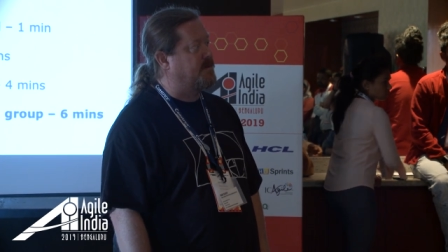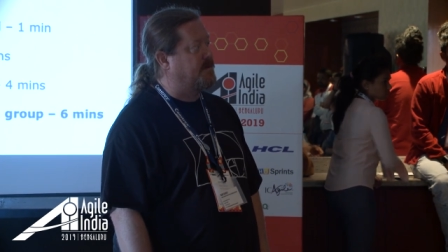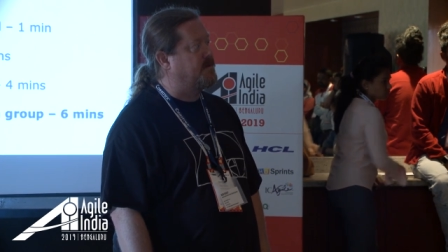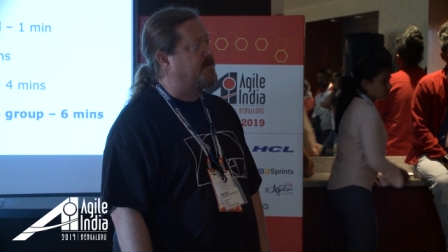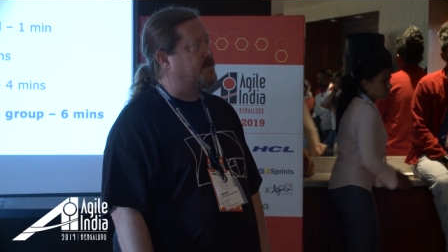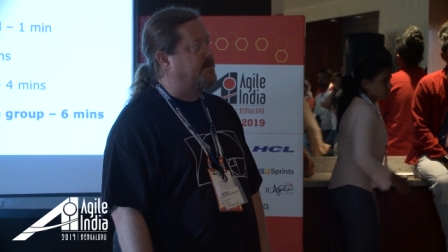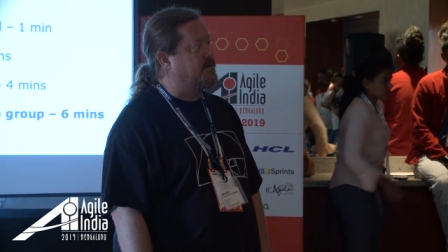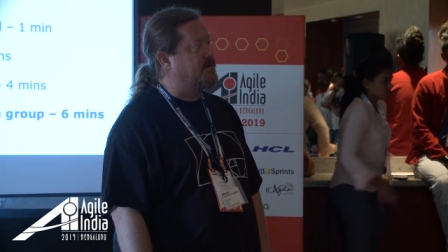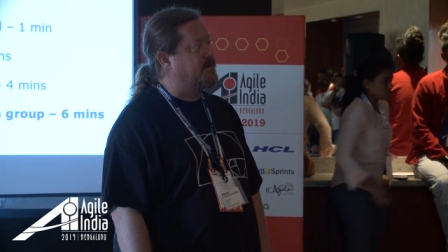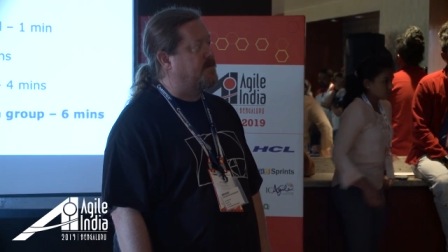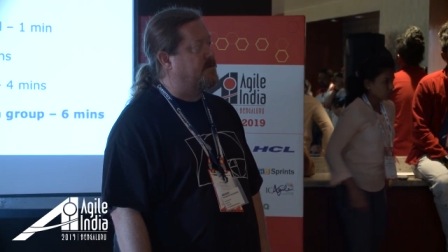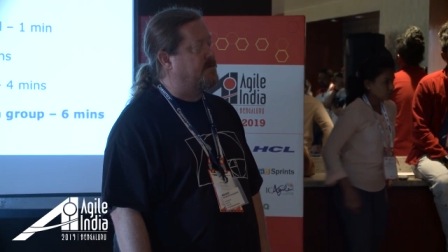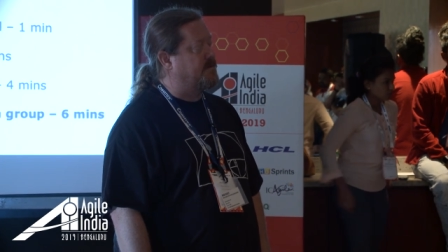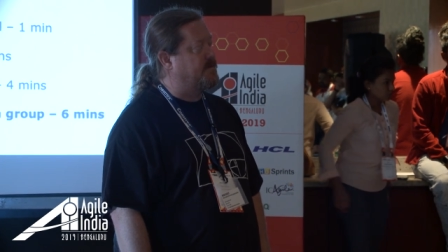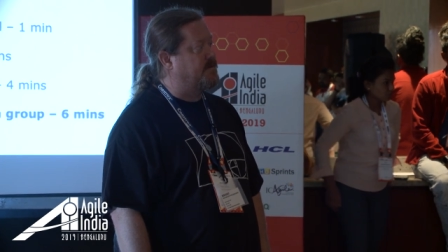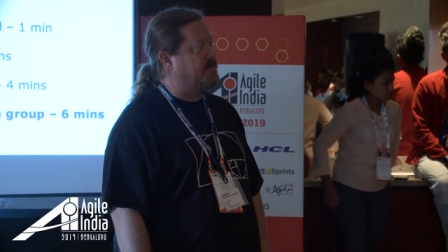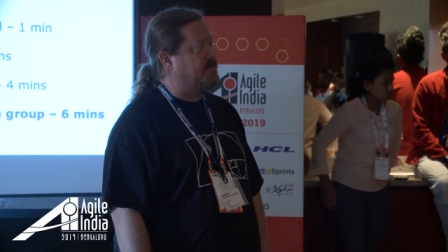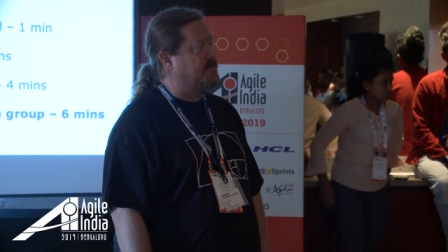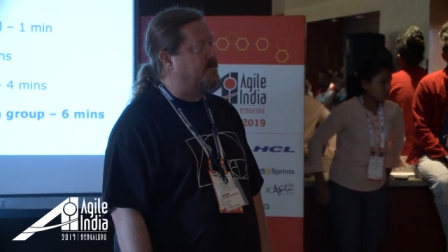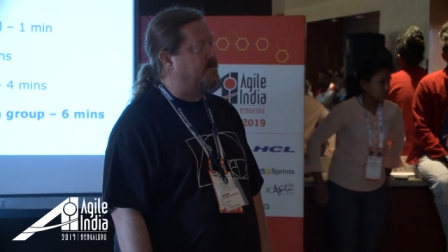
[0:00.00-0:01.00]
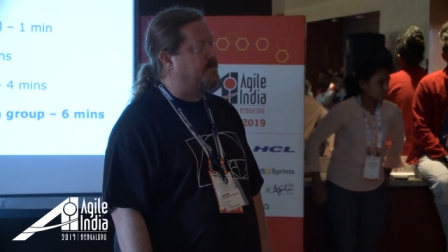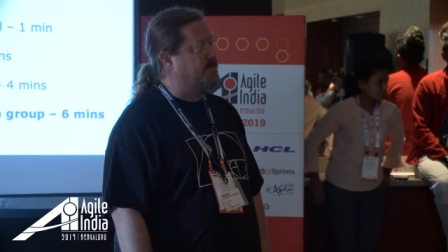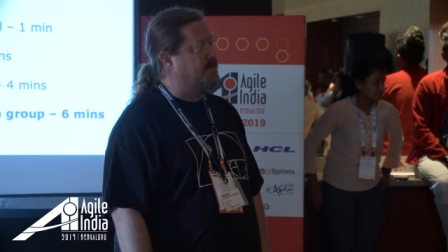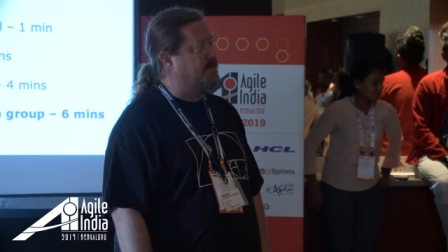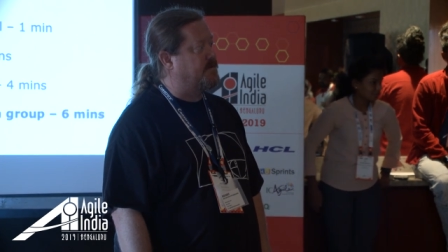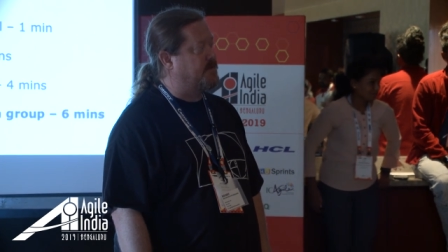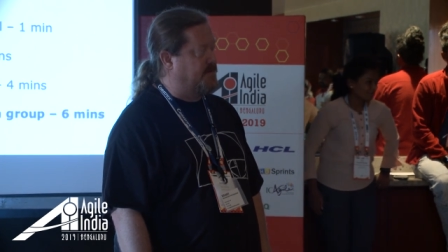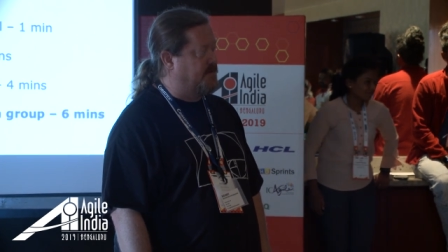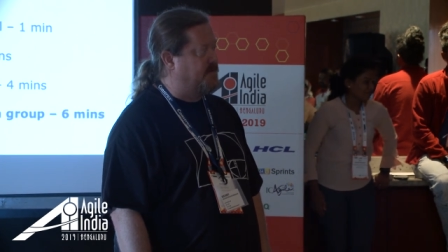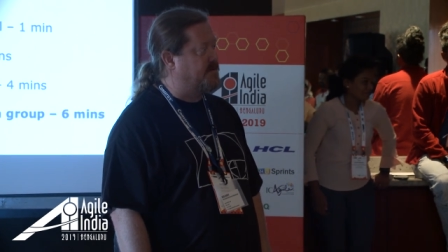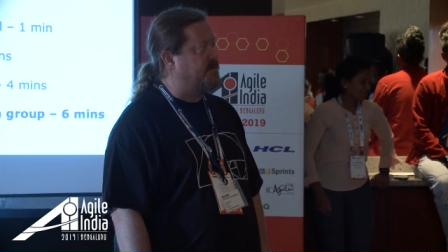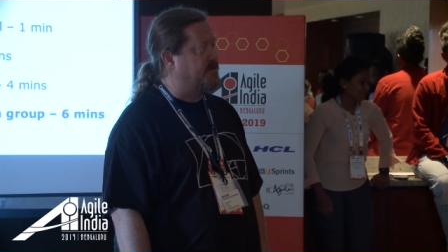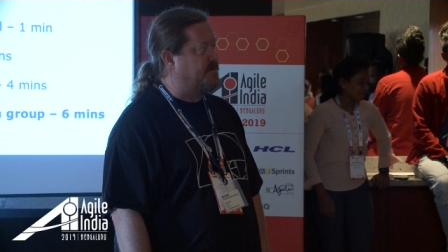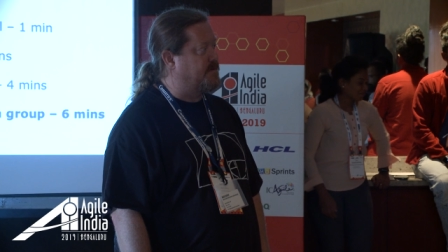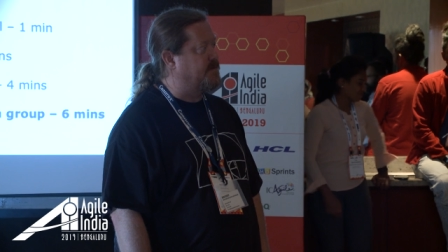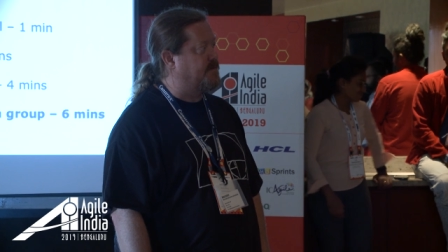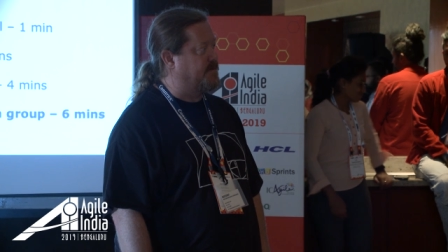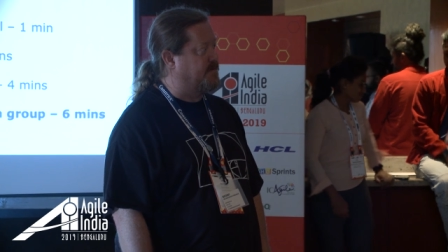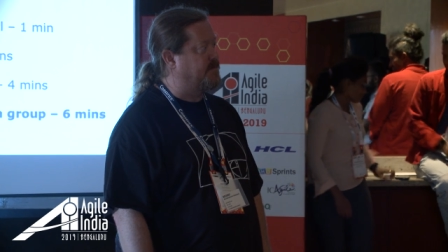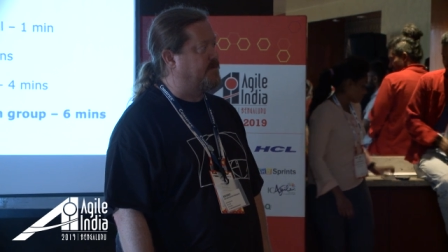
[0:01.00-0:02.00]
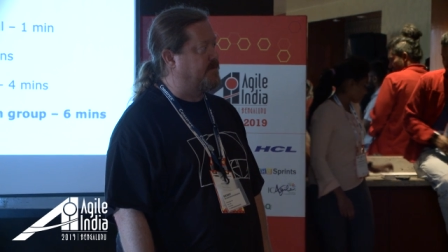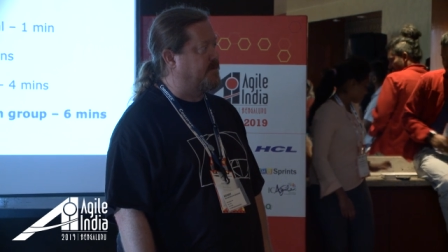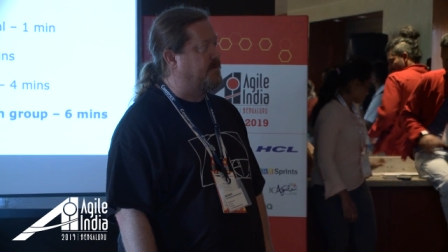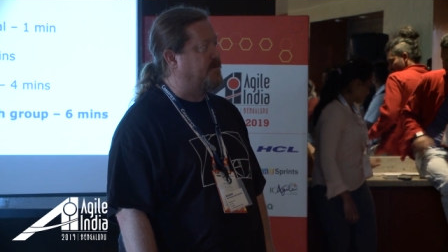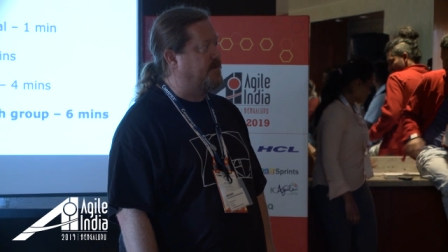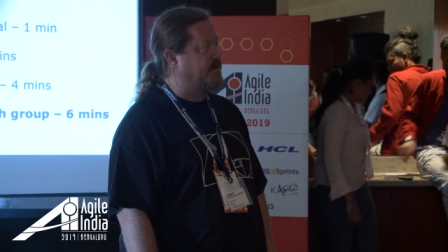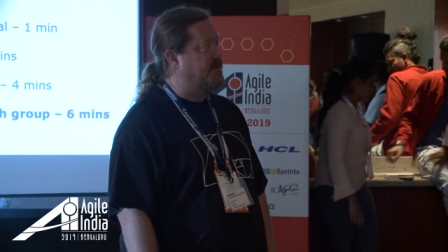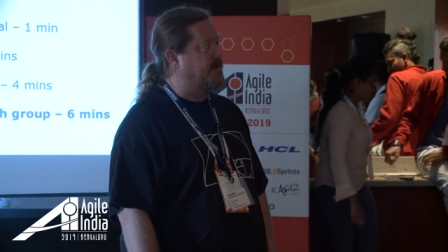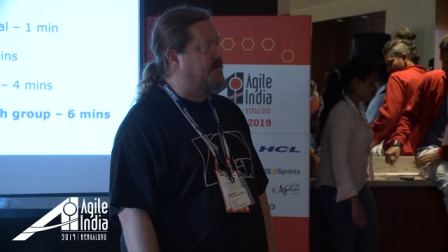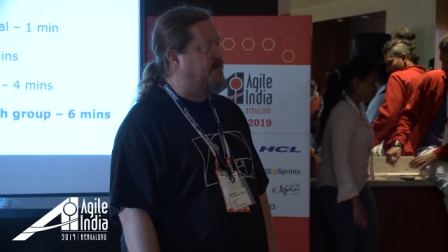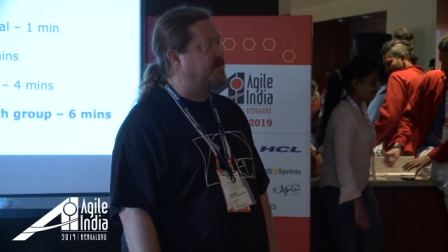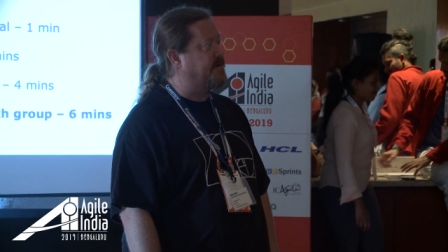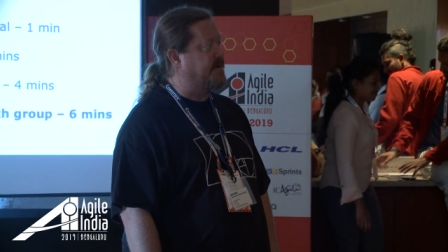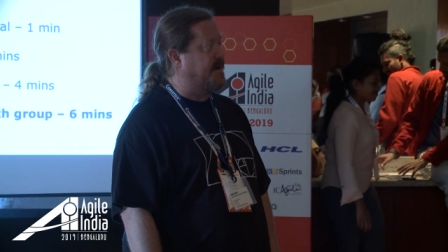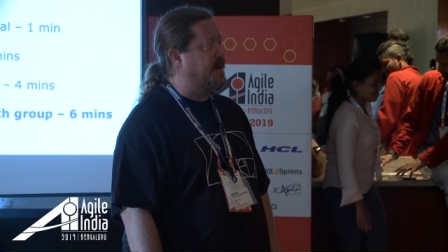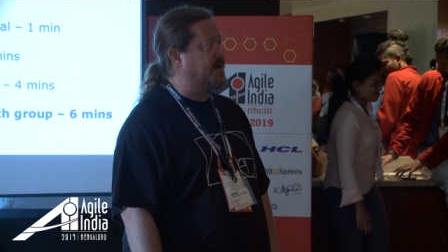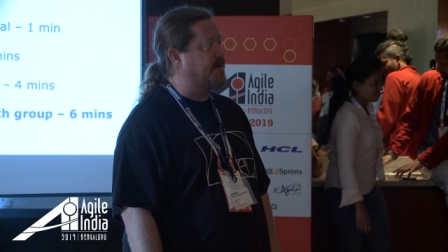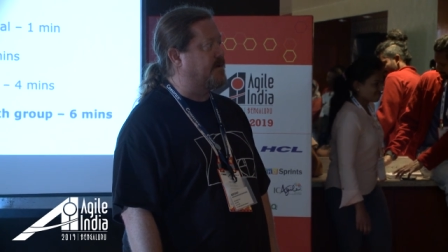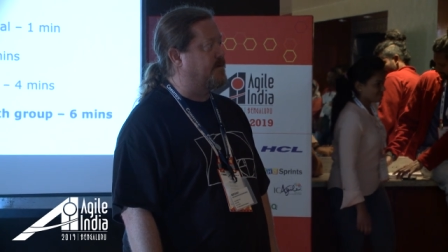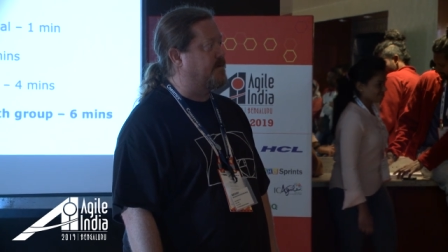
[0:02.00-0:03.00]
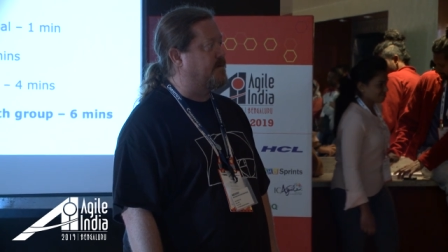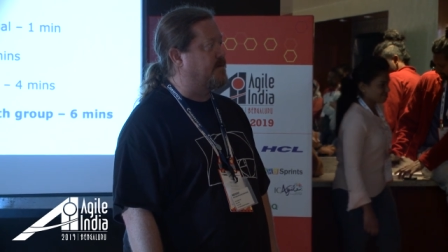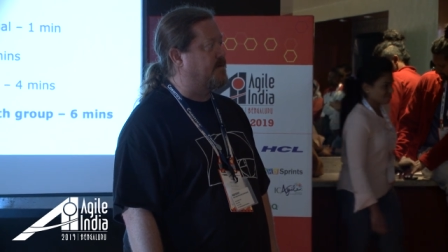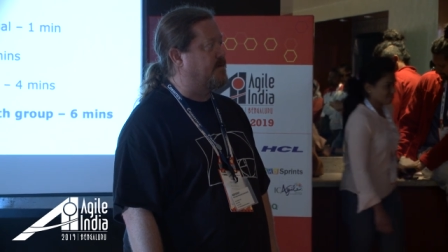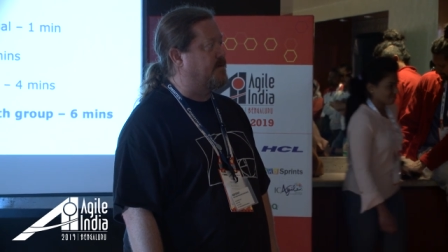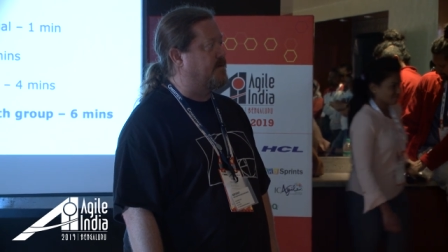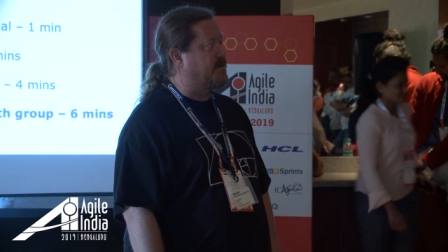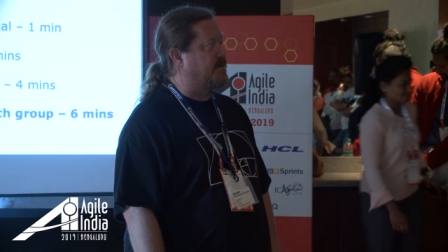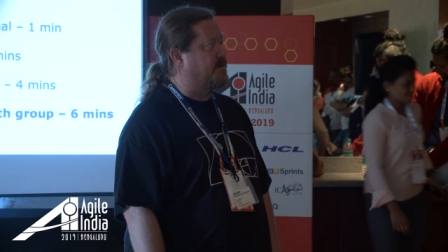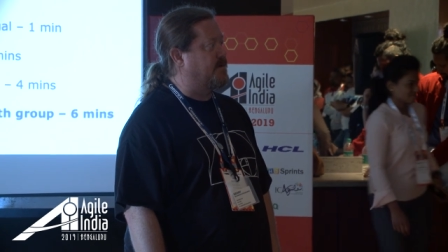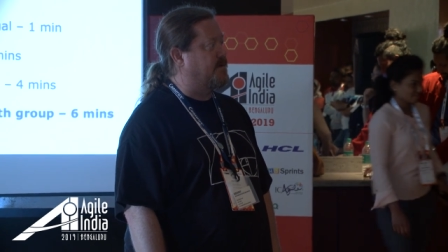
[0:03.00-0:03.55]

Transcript: But once we started with 1, 2, then 4, the yeah, ideas were more.